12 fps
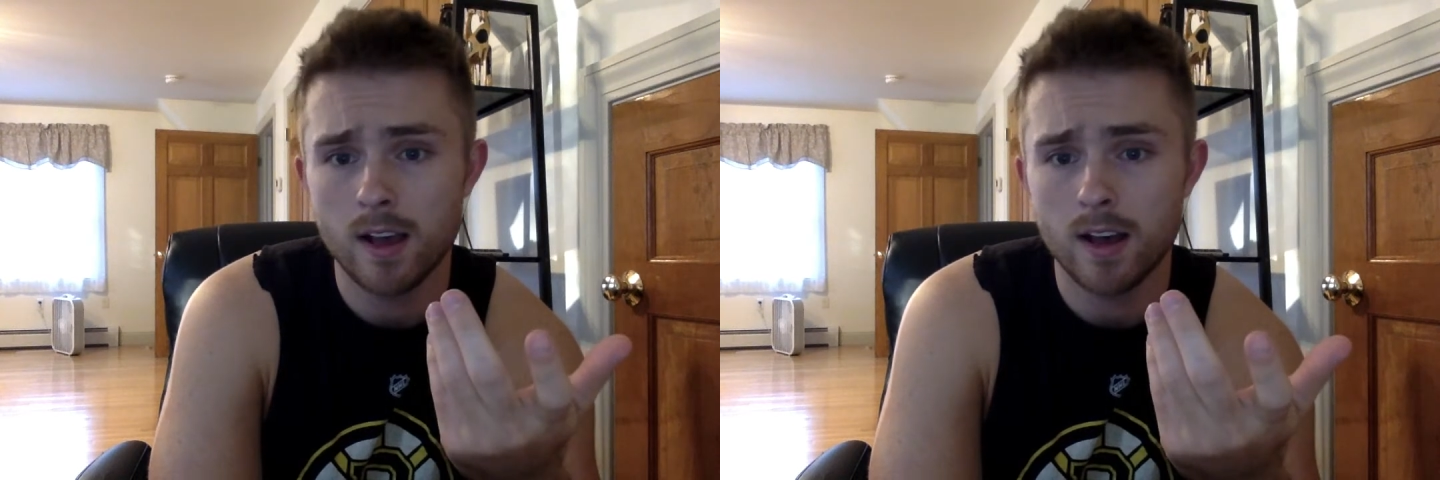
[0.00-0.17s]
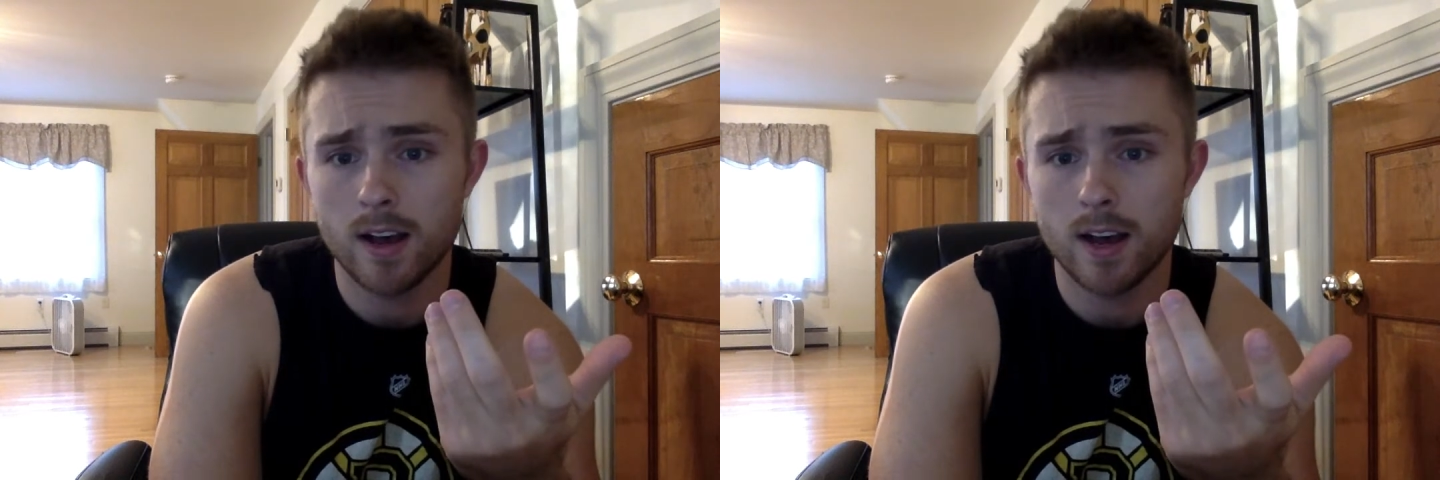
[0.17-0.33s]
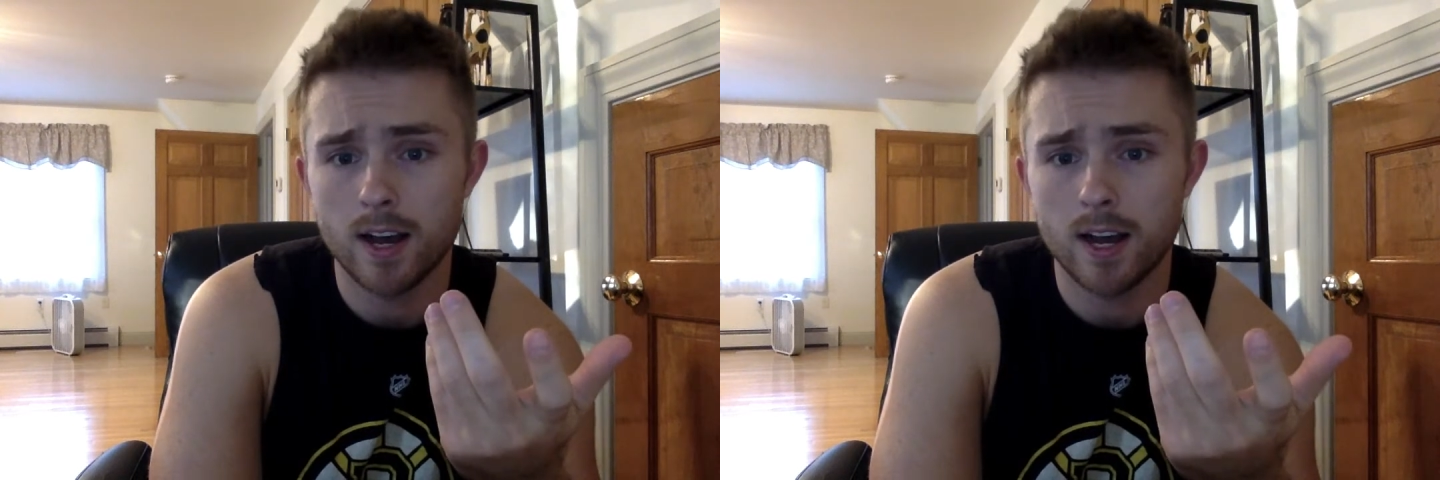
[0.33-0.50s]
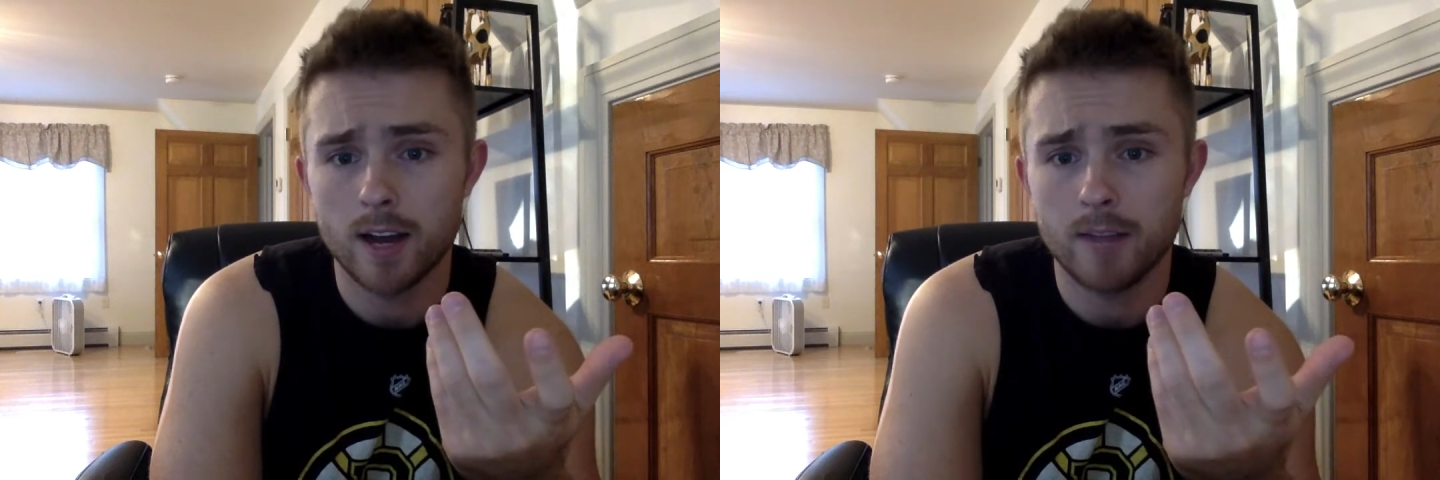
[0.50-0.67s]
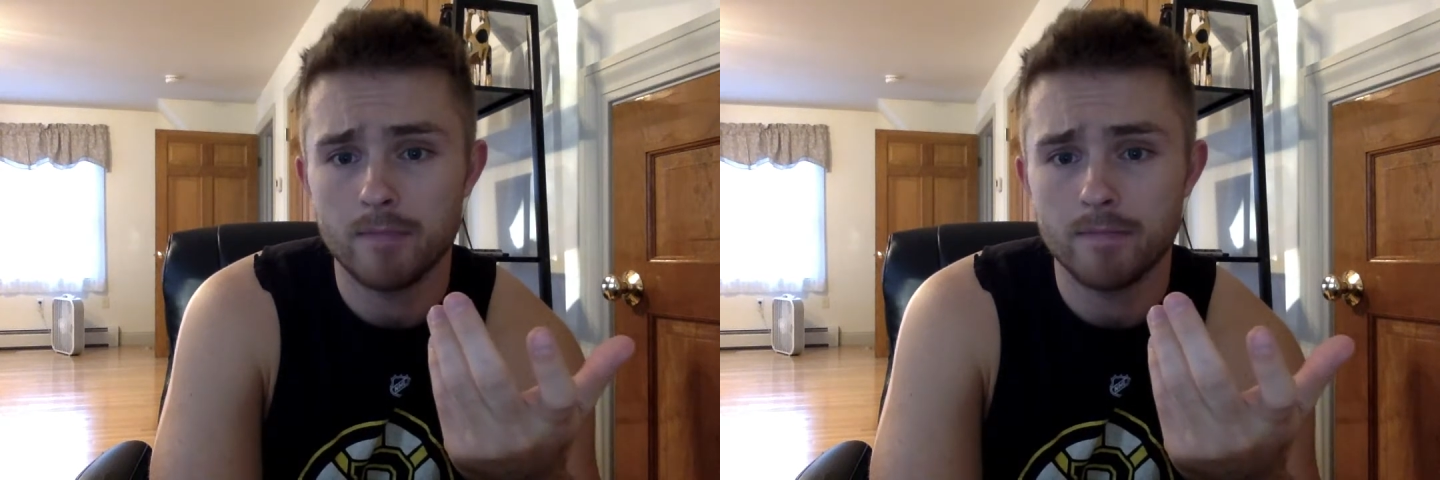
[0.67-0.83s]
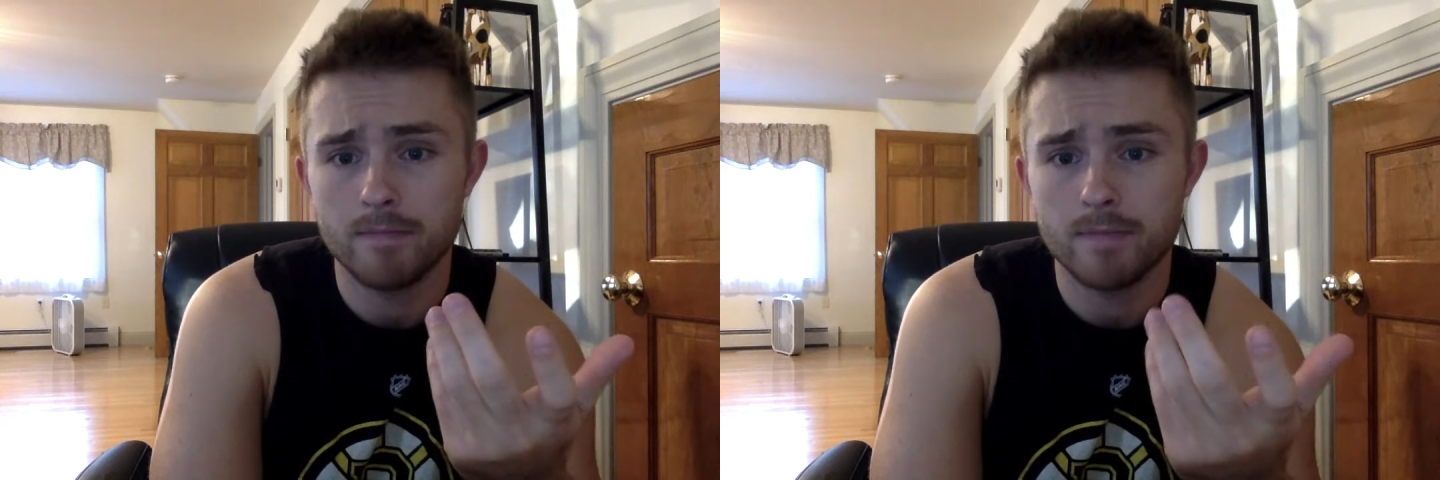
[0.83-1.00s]

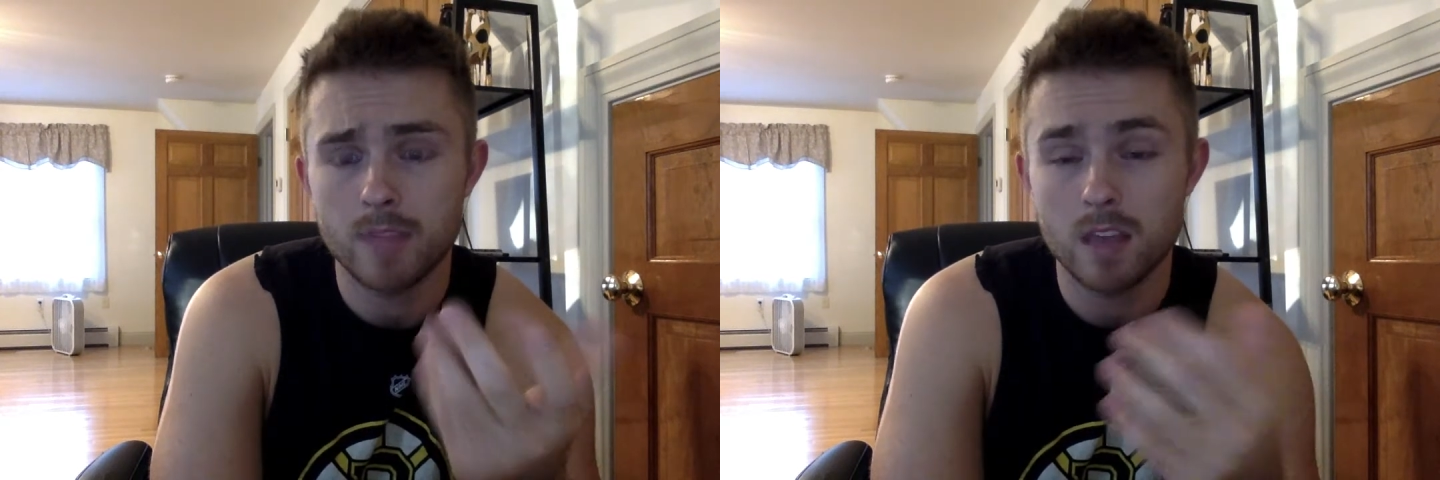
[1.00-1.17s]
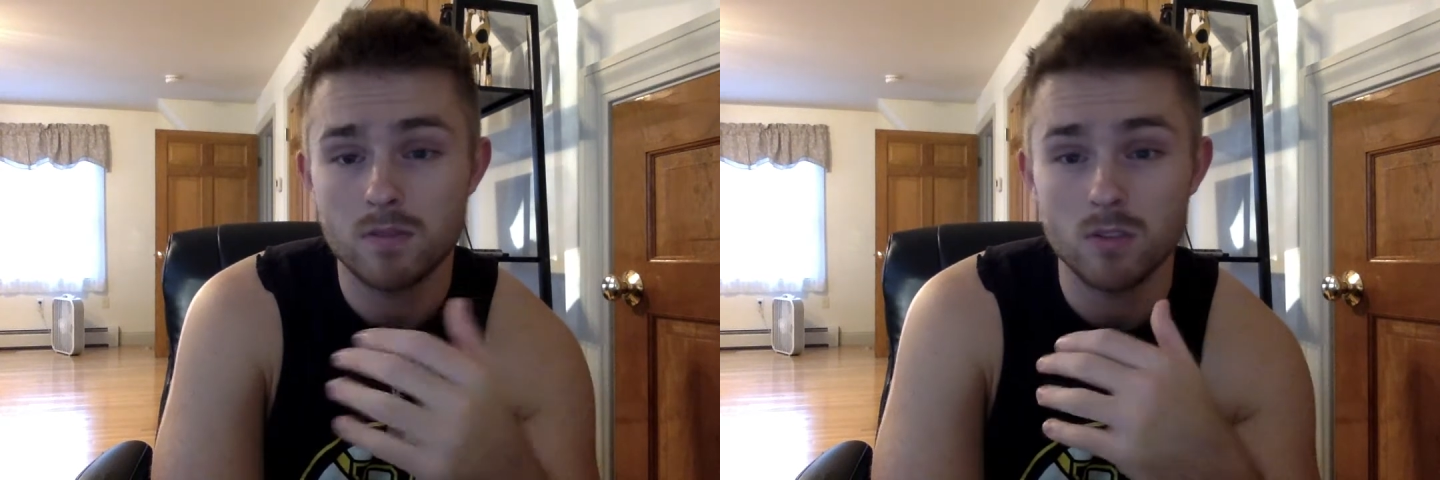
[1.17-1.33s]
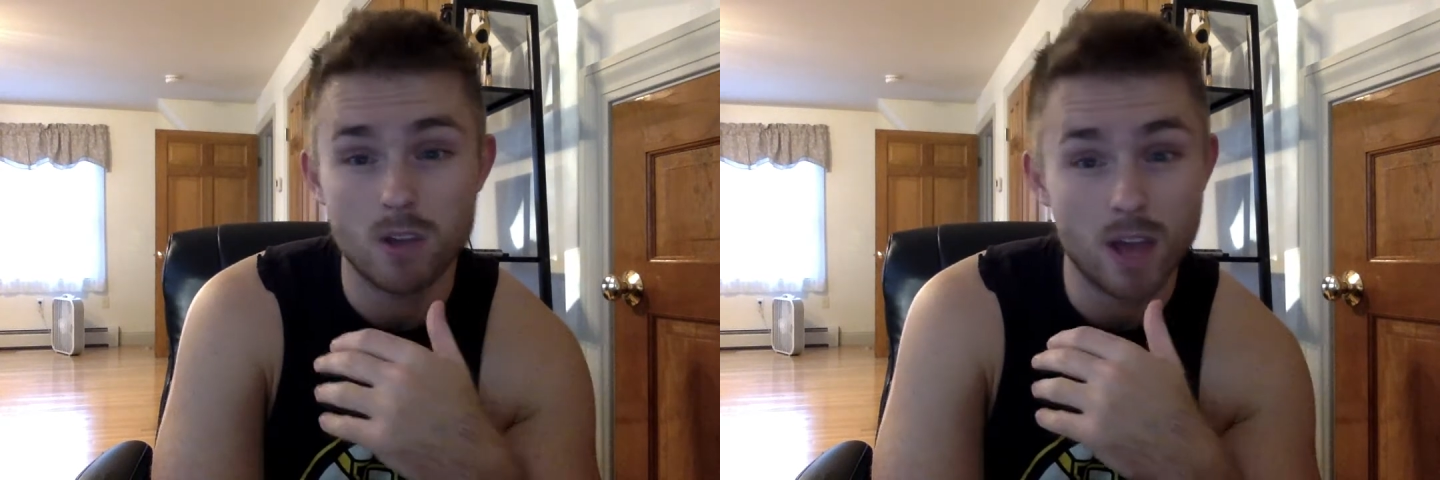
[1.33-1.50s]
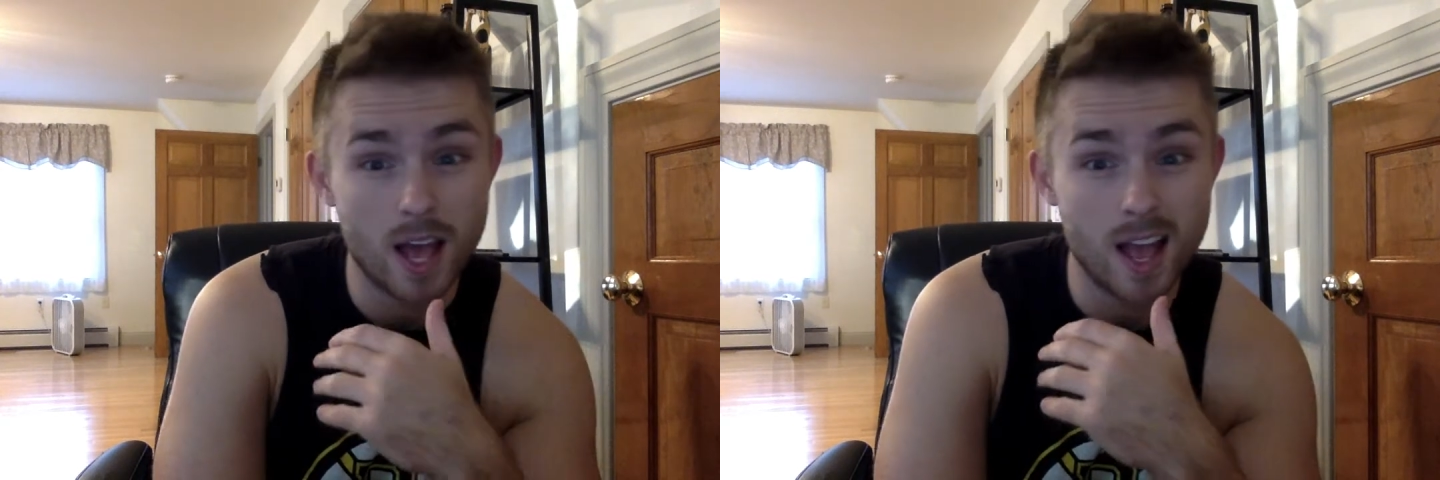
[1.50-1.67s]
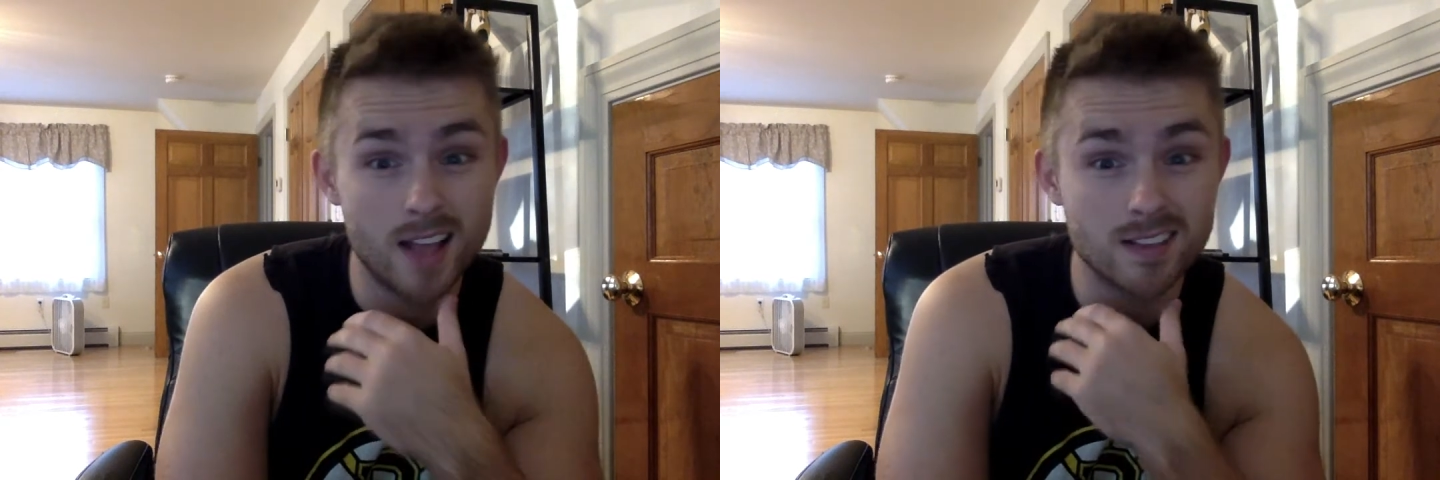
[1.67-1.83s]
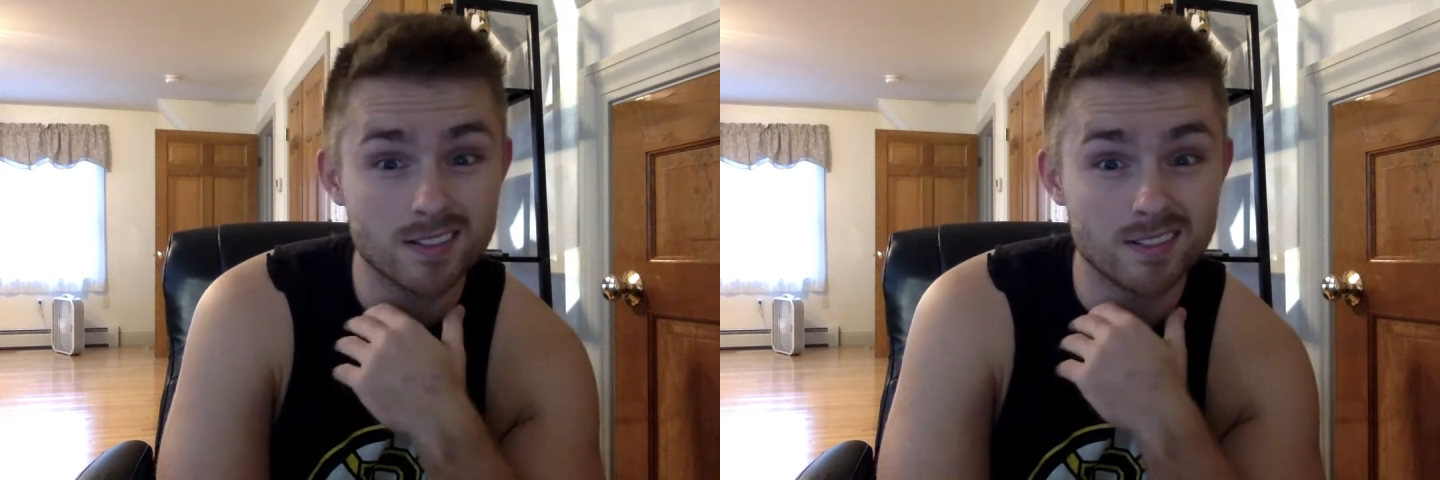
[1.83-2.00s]
If you
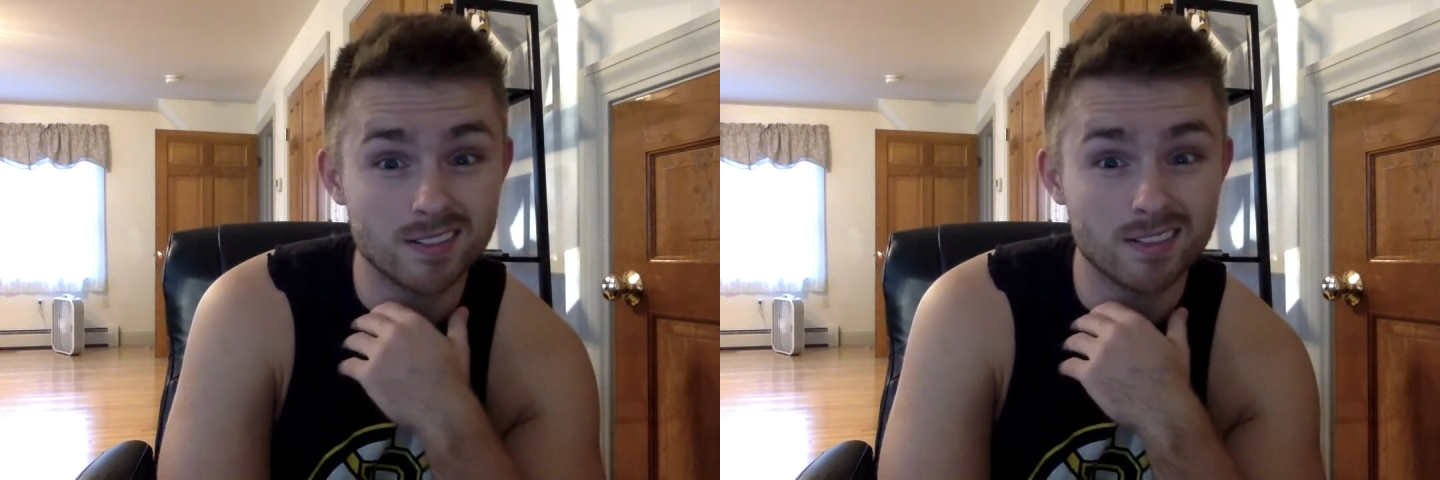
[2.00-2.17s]
guys